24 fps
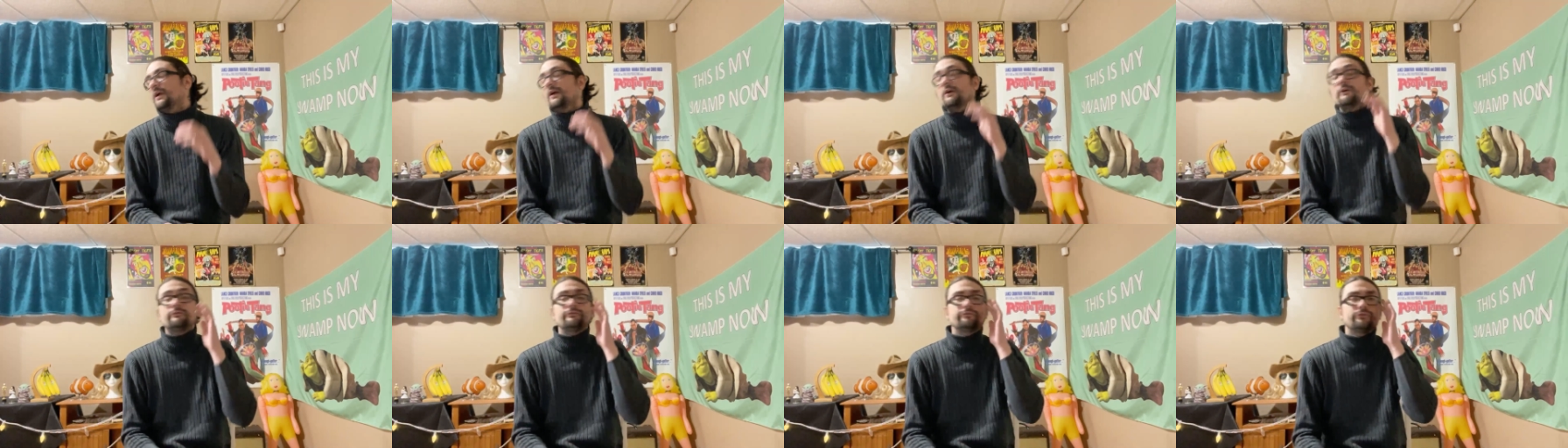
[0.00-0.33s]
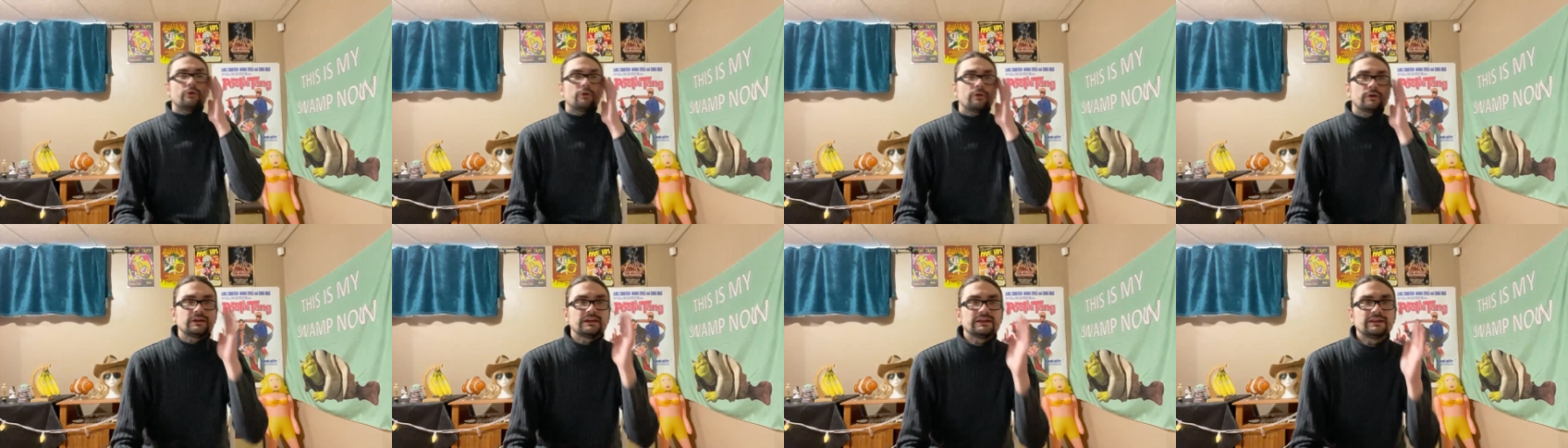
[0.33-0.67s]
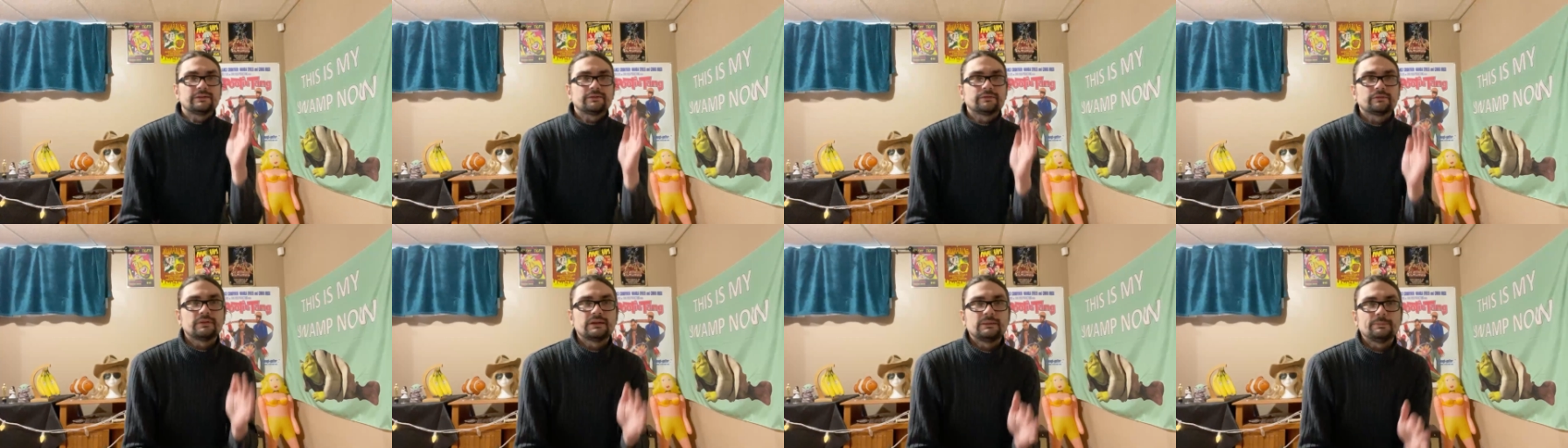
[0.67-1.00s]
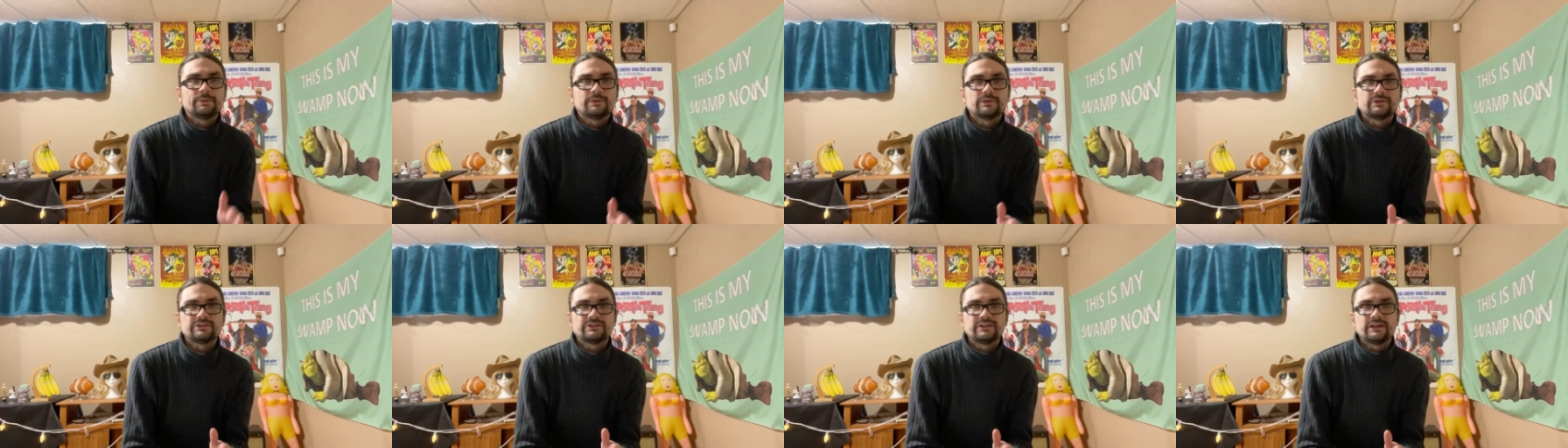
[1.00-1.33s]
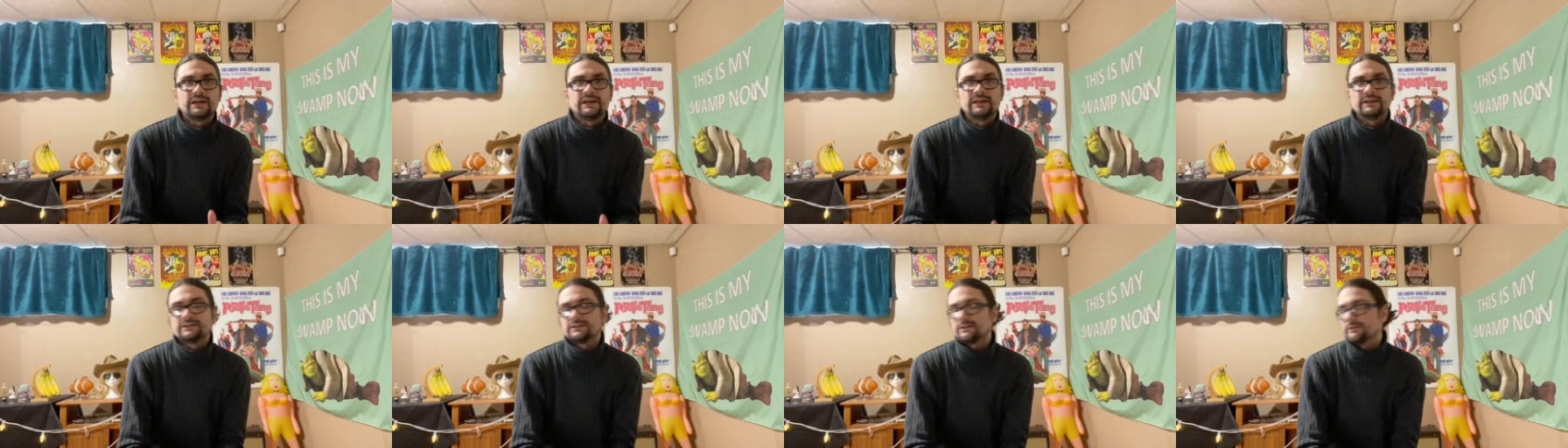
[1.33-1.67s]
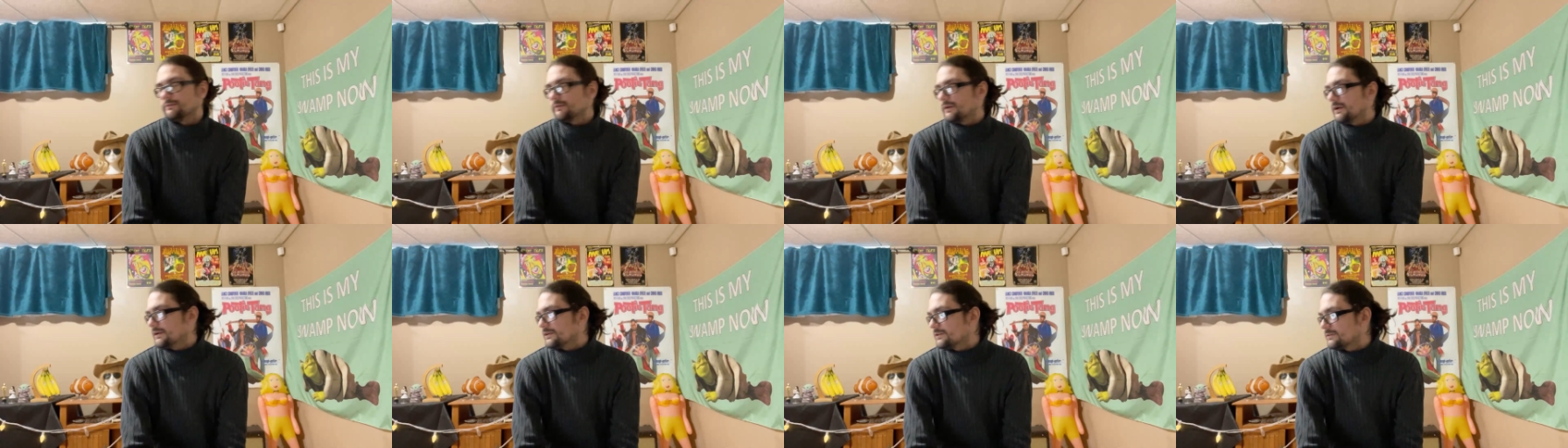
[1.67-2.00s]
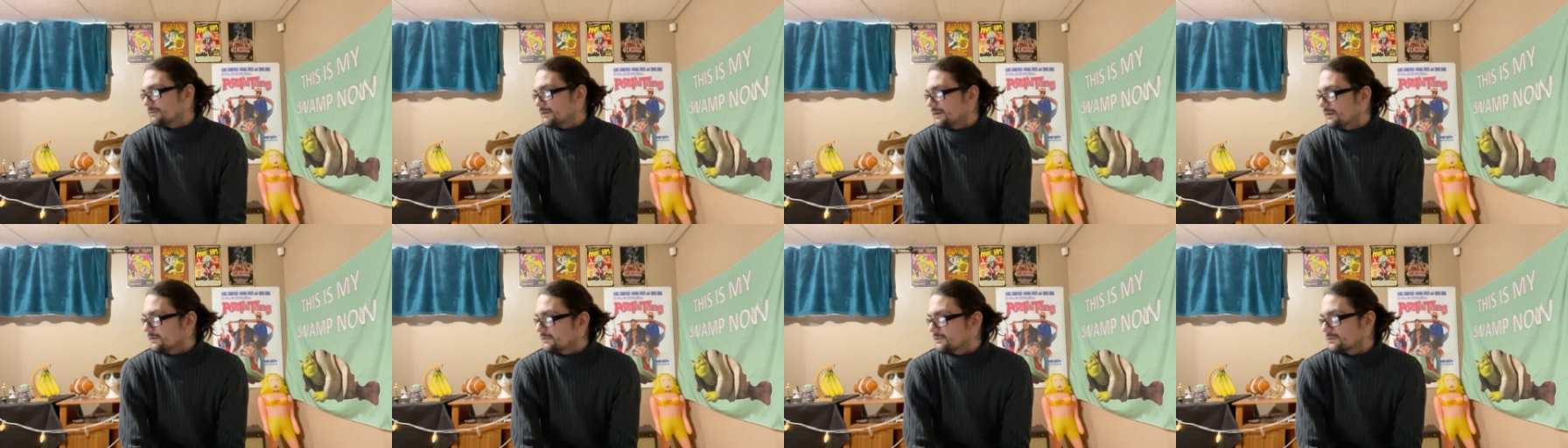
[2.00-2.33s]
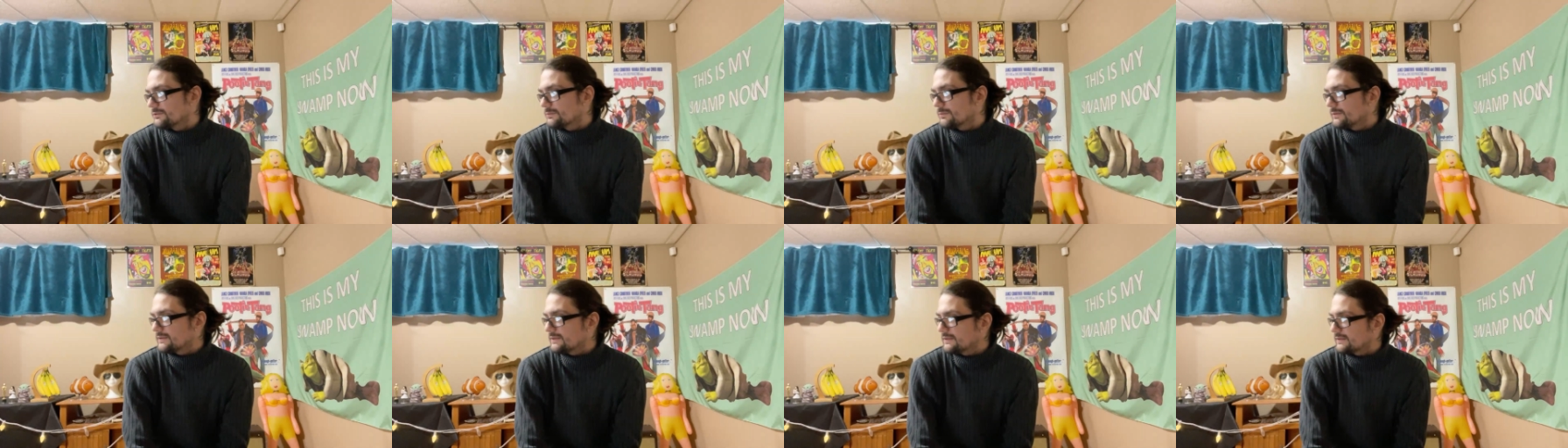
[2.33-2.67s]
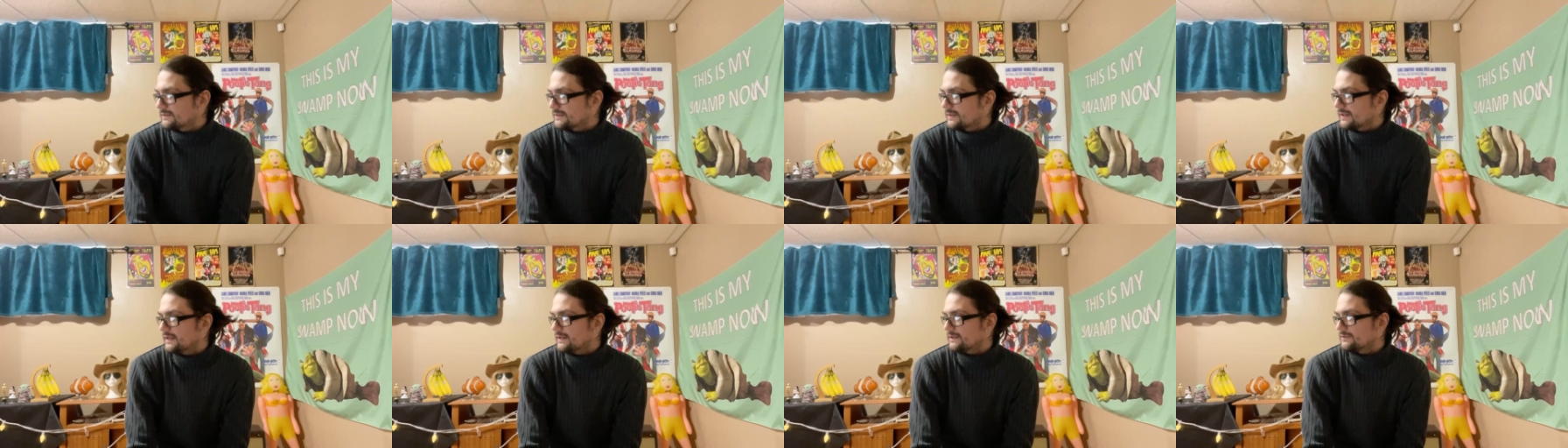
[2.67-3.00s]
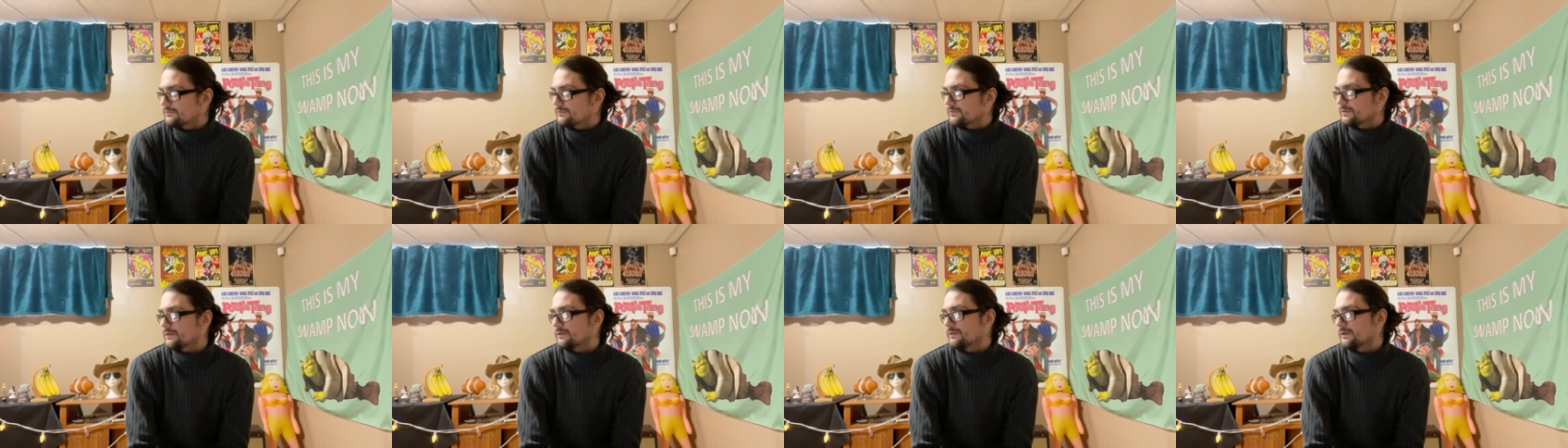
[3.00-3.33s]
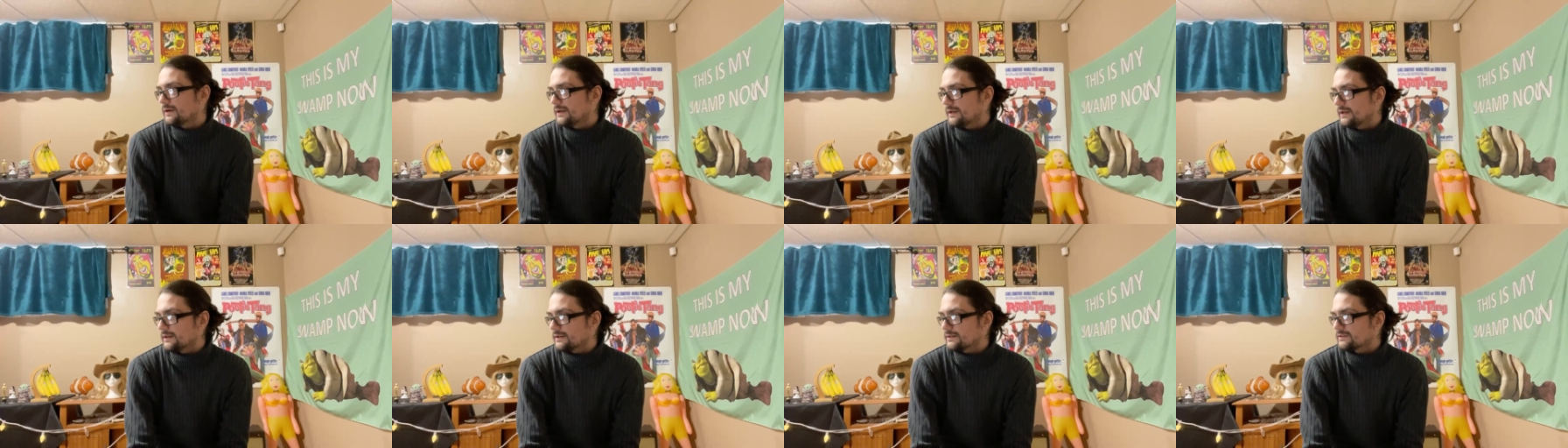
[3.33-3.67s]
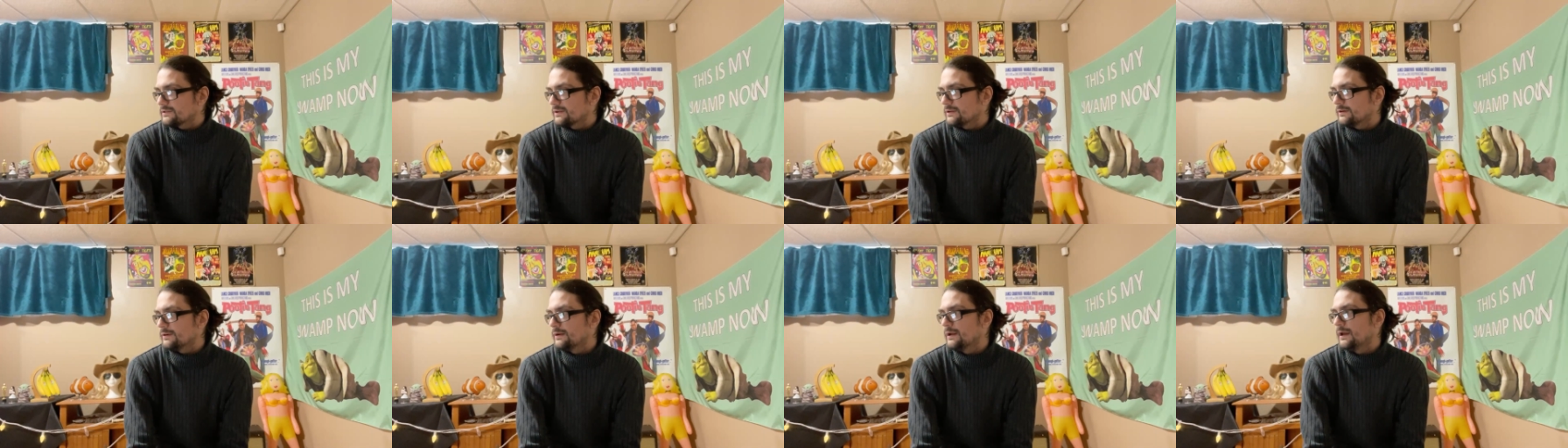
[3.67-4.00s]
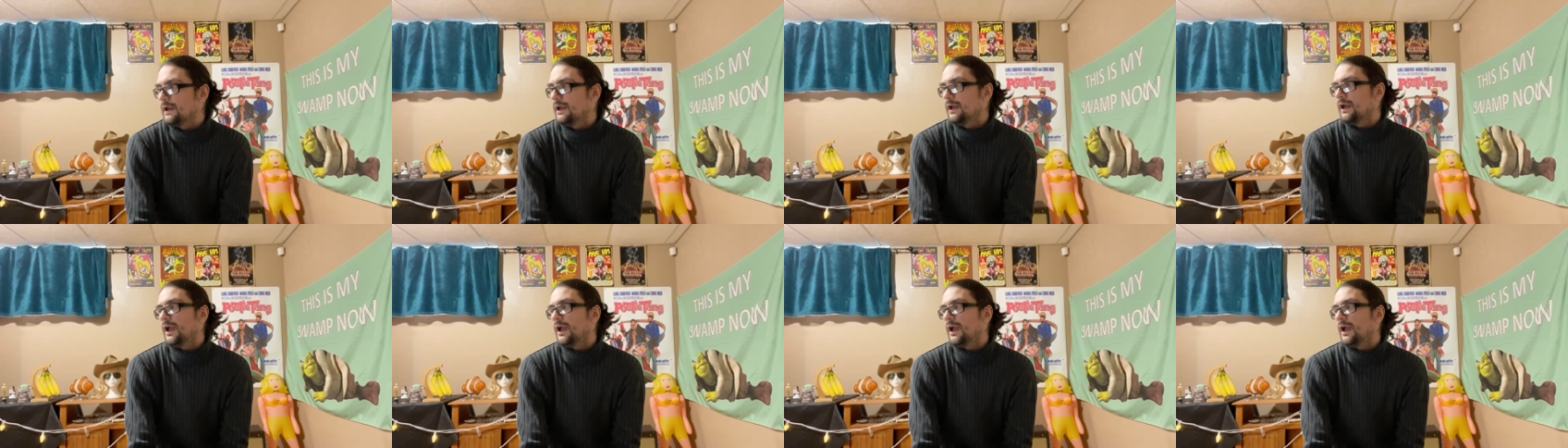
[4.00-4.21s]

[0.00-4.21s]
43% on Rotten Tomatoes is what this gets for critics. So,